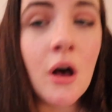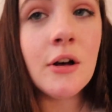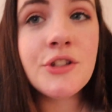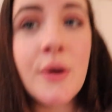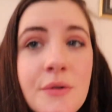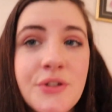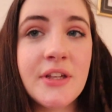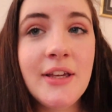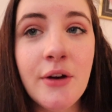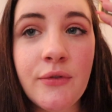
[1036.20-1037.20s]
Also, I was
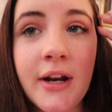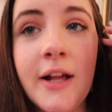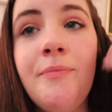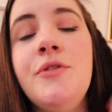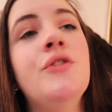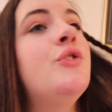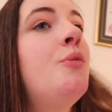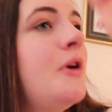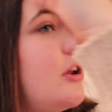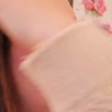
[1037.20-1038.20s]
looking at Reddit, and so
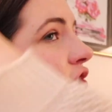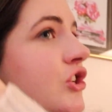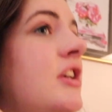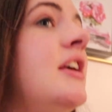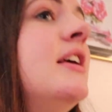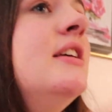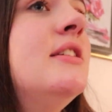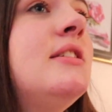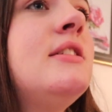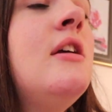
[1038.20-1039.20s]
apparently she
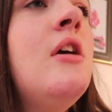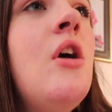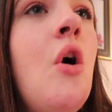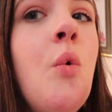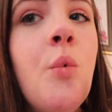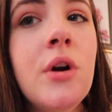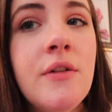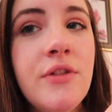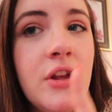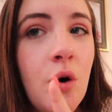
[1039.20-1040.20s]
is one
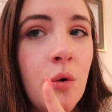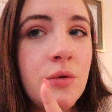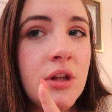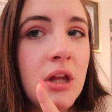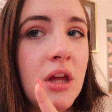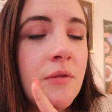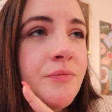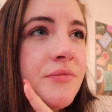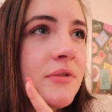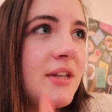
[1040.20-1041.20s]
of the only
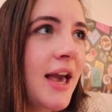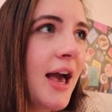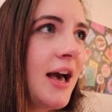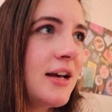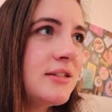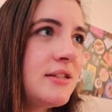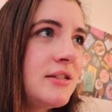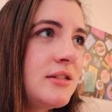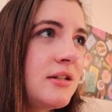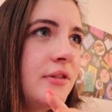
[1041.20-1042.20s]

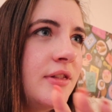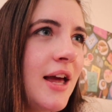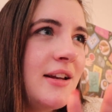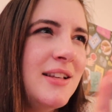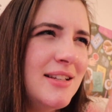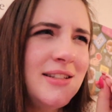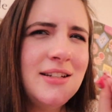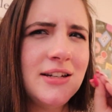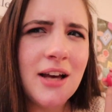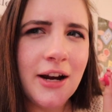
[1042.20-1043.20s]
casts that
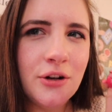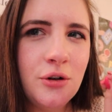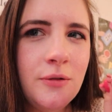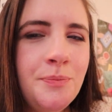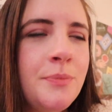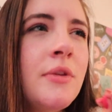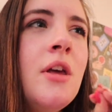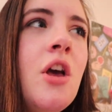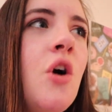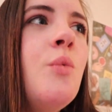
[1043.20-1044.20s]
isn't an idol
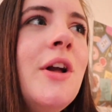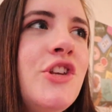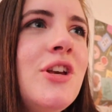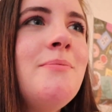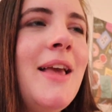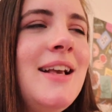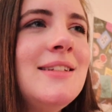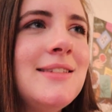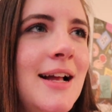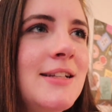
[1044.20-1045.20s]
which it
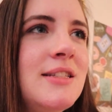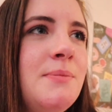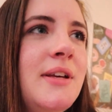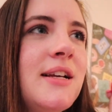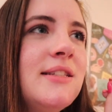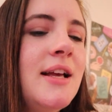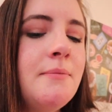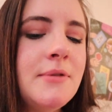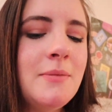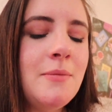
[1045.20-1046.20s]
makes sense because
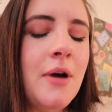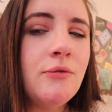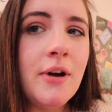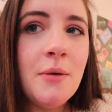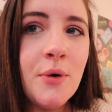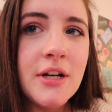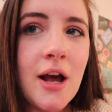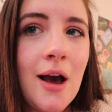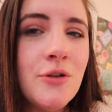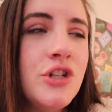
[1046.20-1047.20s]
they somebody on Reddit pointed
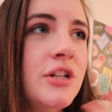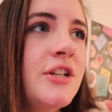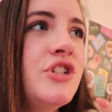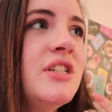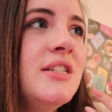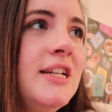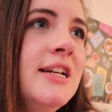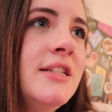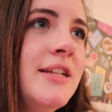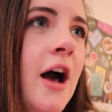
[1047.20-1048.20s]
out how she looks like she
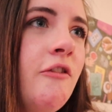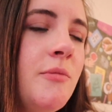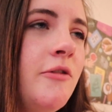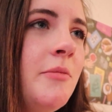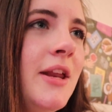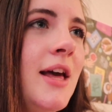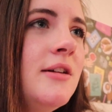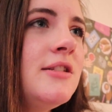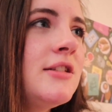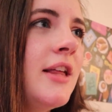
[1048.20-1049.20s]
stands out from everybody
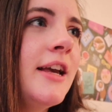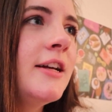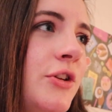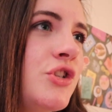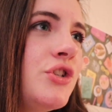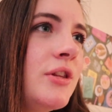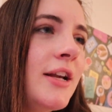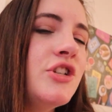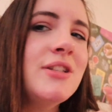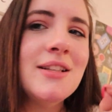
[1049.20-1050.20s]
else, like which
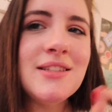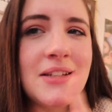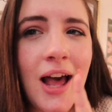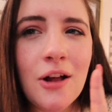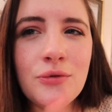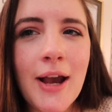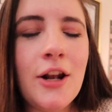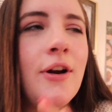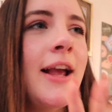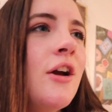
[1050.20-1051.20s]
like she's not styled right,
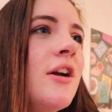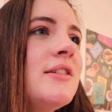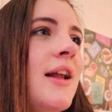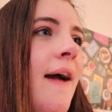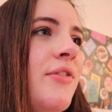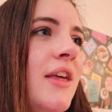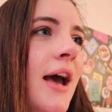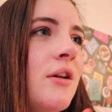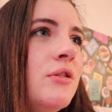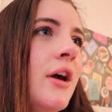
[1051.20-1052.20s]
her hair doesn't have the
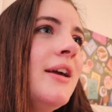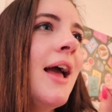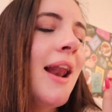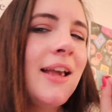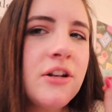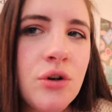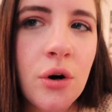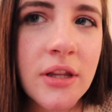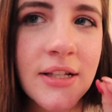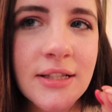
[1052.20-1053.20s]
idol look, and I can
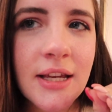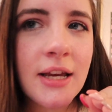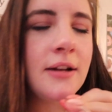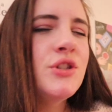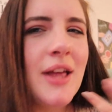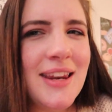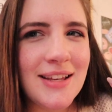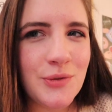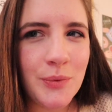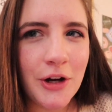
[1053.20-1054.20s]
totally see So that
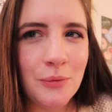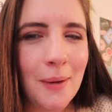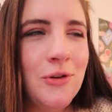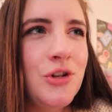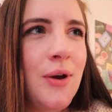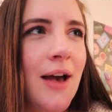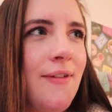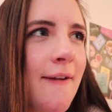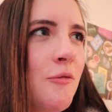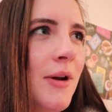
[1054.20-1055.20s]
is weird. Why would you have
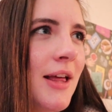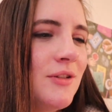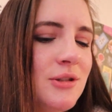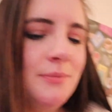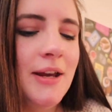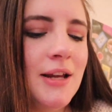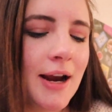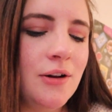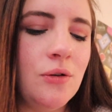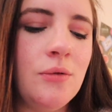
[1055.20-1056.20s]
everybody else be an
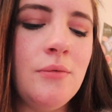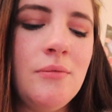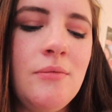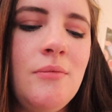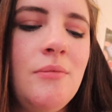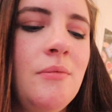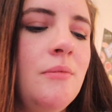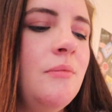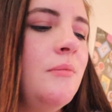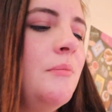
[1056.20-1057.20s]
idol
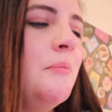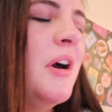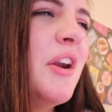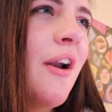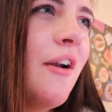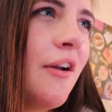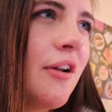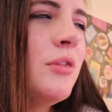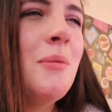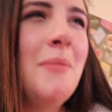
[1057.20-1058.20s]
but her?
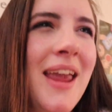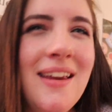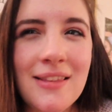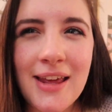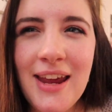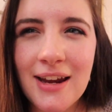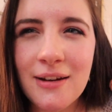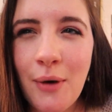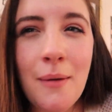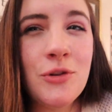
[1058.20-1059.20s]
The main
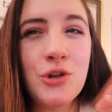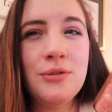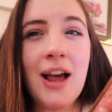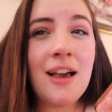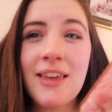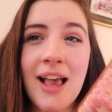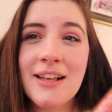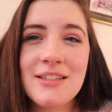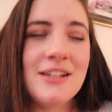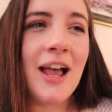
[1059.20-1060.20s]
lead. Why would you not
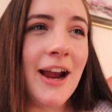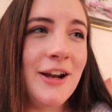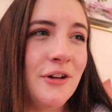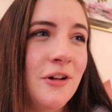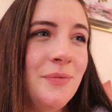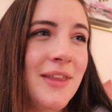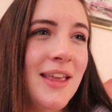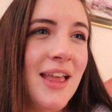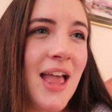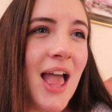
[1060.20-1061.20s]
cast an idol
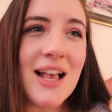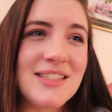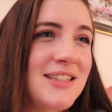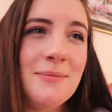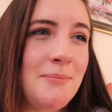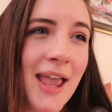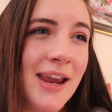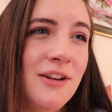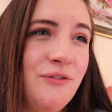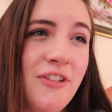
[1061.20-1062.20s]
as the
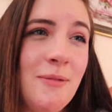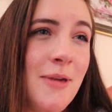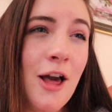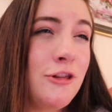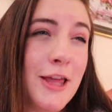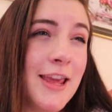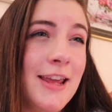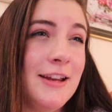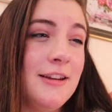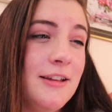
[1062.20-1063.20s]
main female
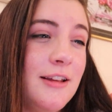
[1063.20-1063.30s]
lead?